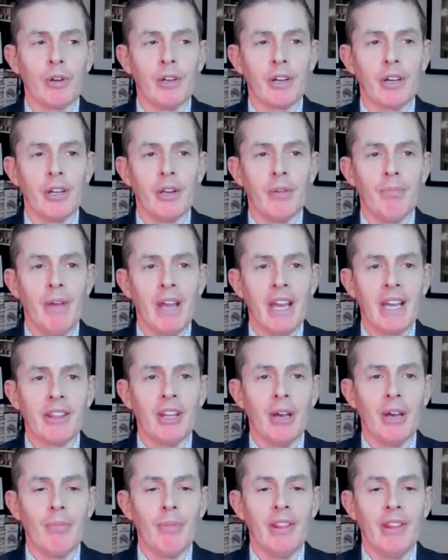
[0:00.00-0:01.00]
where you're going to
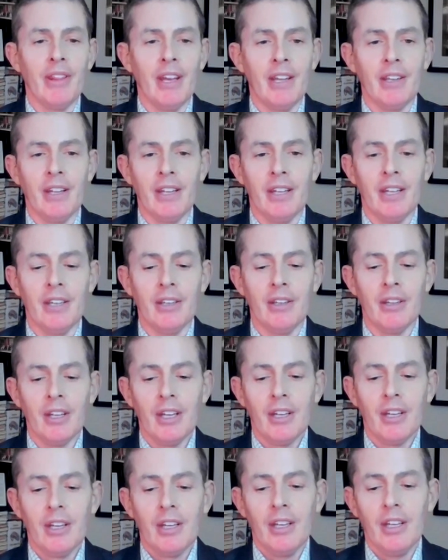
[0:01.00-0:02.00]
make them and then
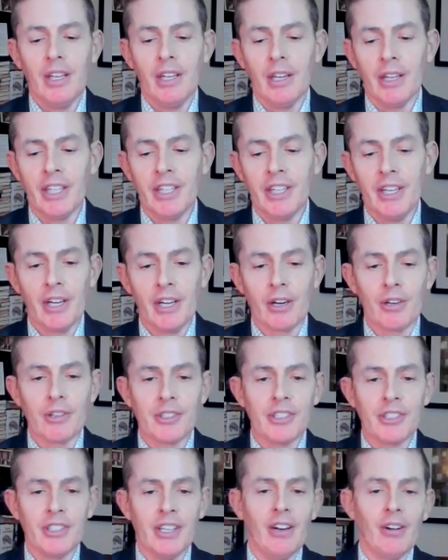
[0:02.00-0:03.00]
in a
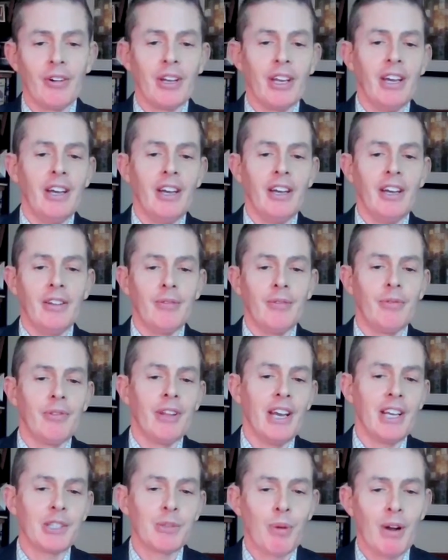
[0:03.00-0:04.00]
year say, okay,
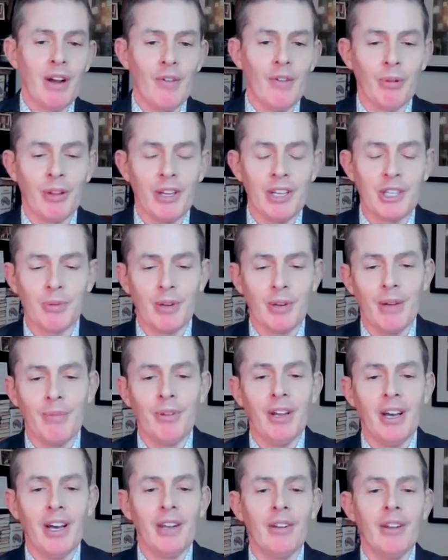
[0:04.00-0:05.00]
thanks, private placement,
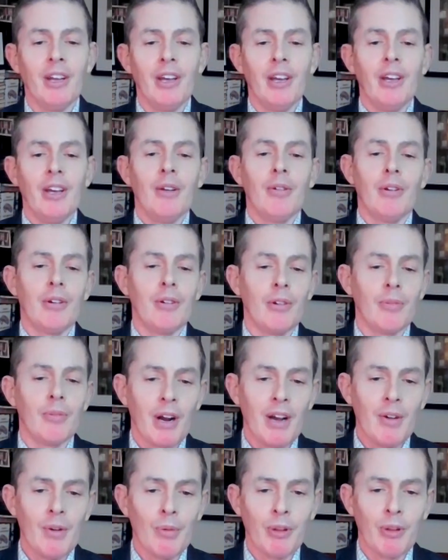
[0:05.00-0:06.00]
I'm done.
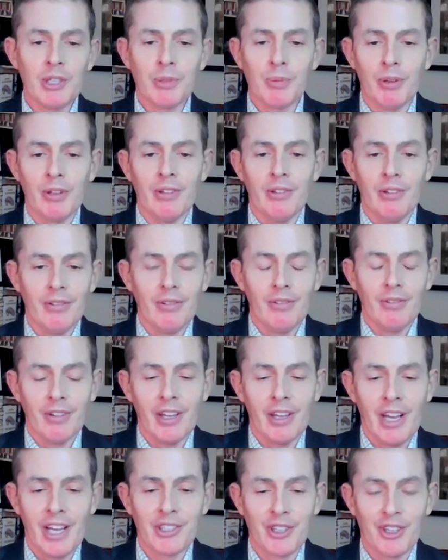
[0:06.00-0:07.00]
Private placement,
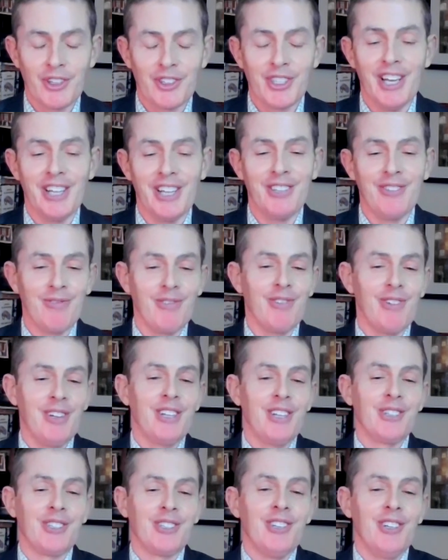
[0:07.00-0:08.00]
as I said,
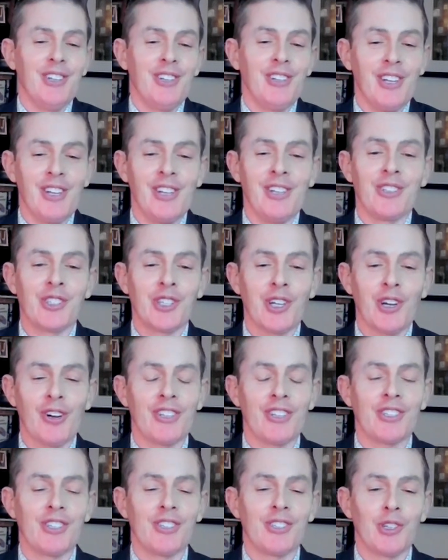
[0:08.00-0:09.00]
is
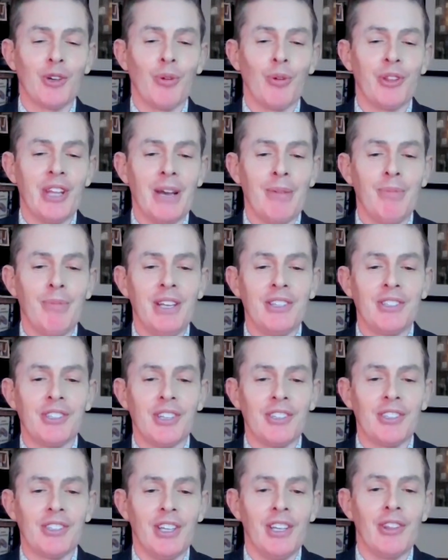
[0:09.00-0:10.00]
insurance. And so what that means
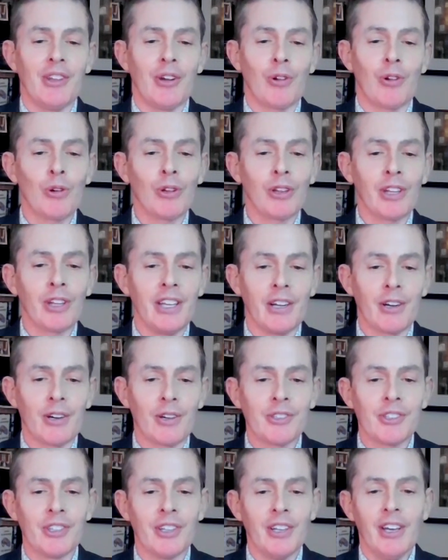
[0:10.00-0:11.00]
is in the early
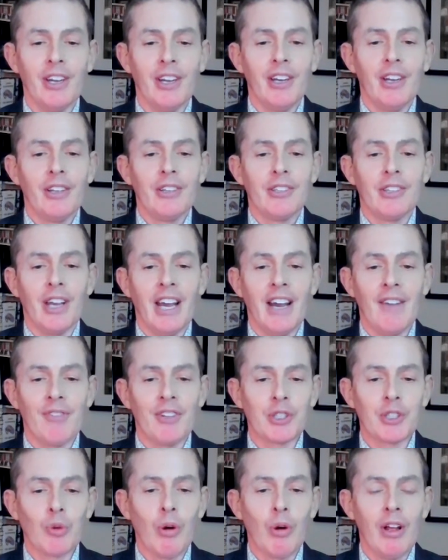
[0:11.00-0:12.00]
years, to have
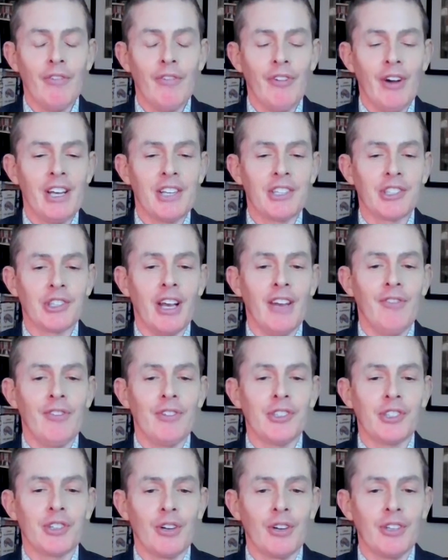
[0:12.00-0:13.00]
this qualify as life
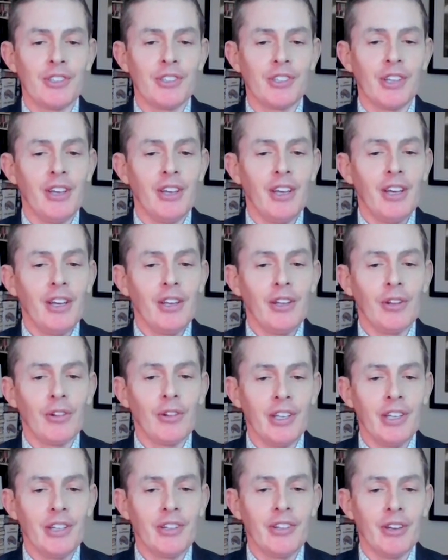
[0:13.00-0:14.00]
insurance,
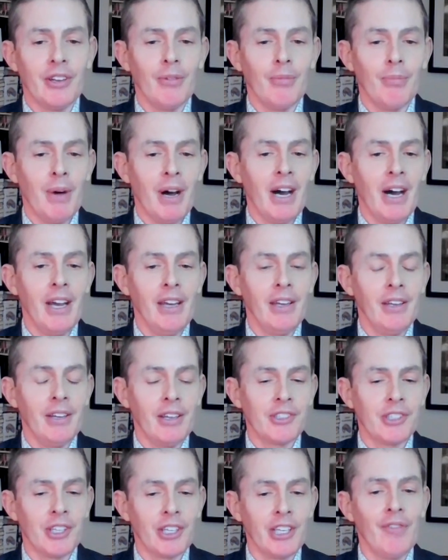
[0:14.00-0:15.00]
you'll need to buy
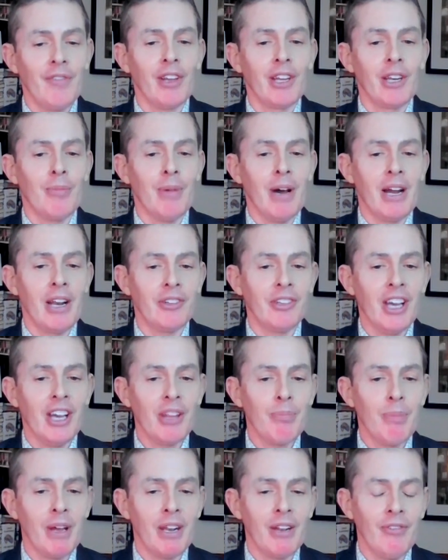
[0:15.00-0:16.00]
a significant amount of
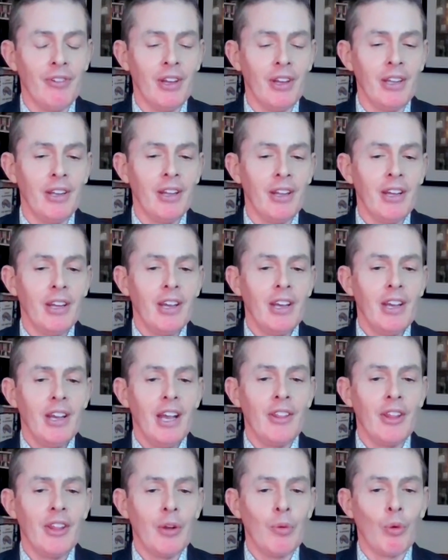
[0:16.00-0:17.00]
death benefit.
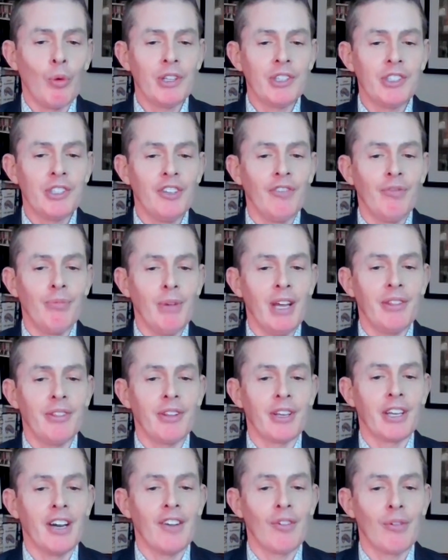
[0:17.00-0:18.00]
And then once you've met
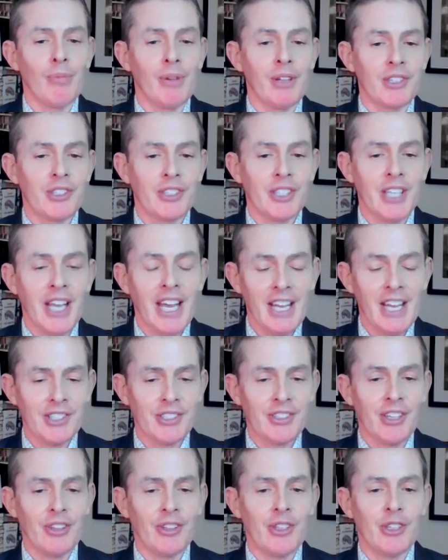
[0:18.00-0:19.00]
the government's
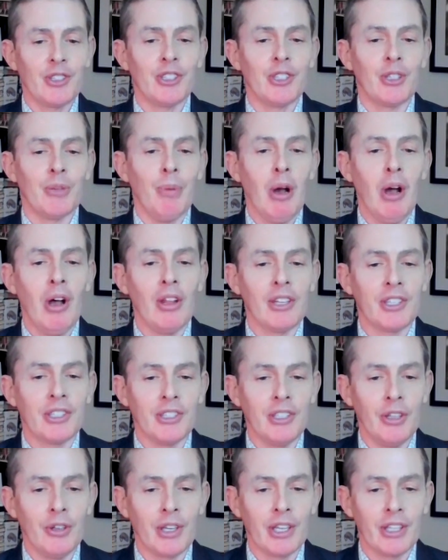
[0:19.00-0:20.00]
test that this is a
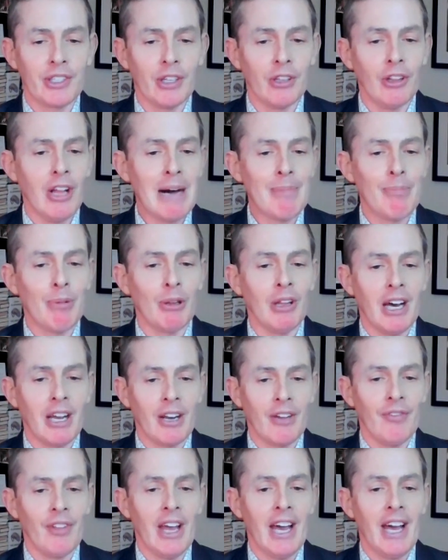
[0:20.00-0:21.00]
policy, you get to lop a
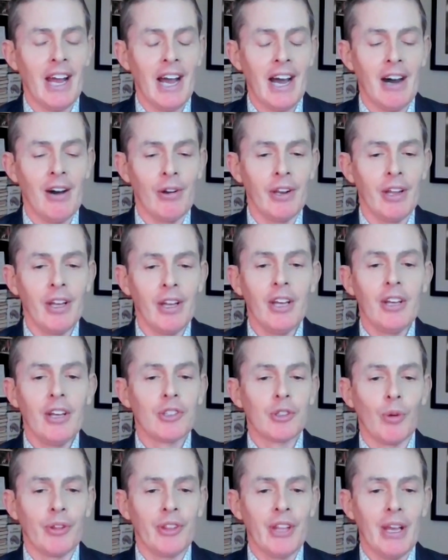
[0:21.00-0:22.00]
lot of that out.
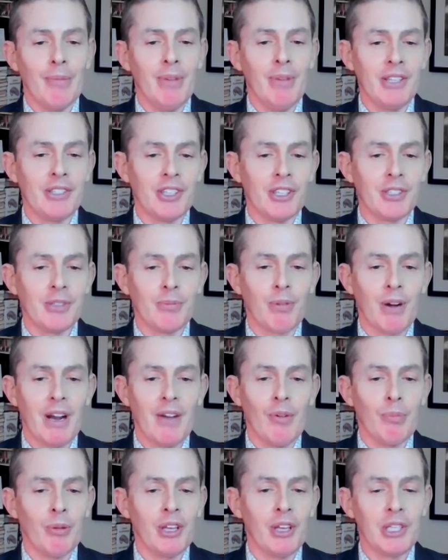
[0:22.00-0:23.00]
So what that means is
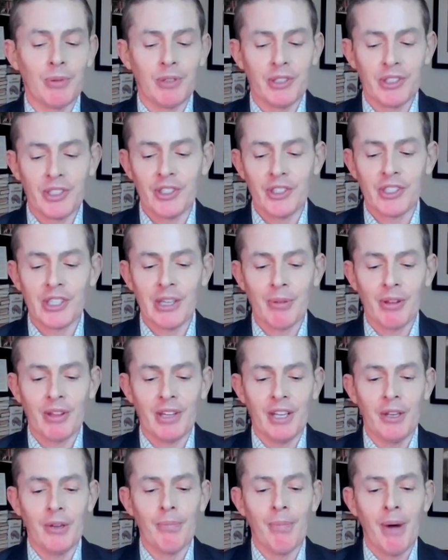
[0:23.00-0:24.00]
private placement isn't something
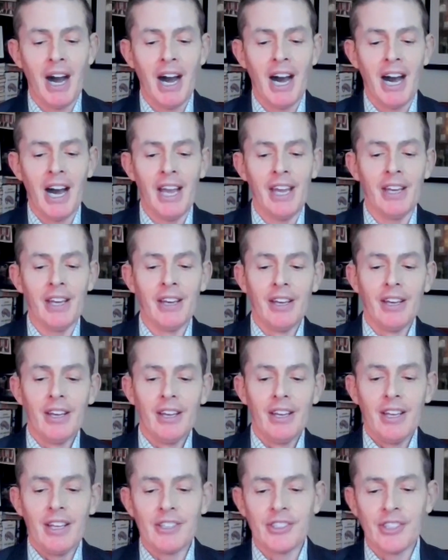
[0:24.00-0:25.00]
that you buy
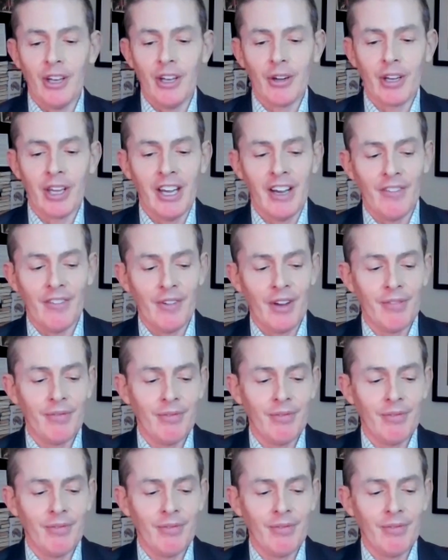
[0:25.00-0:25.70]
and say, okay, I